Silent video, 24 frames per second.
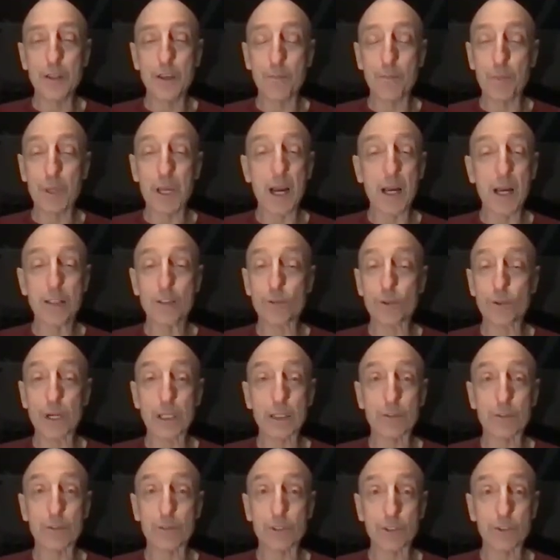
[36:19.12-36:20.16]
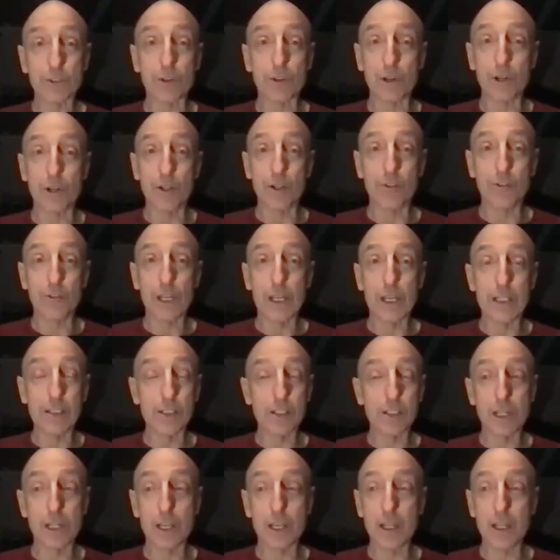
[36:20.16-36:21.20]
the FBI director just called
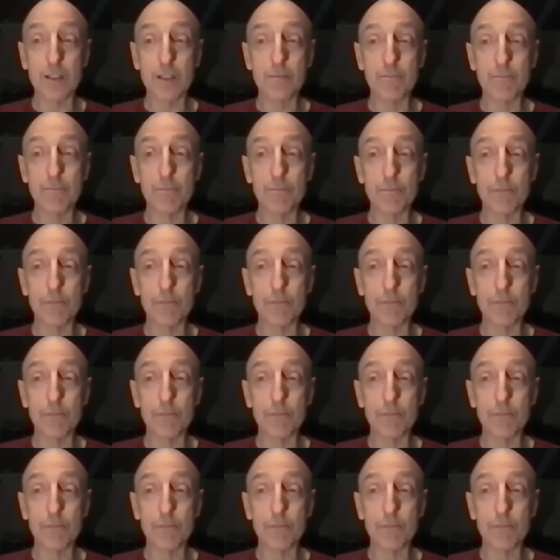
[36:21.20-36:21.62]
and said,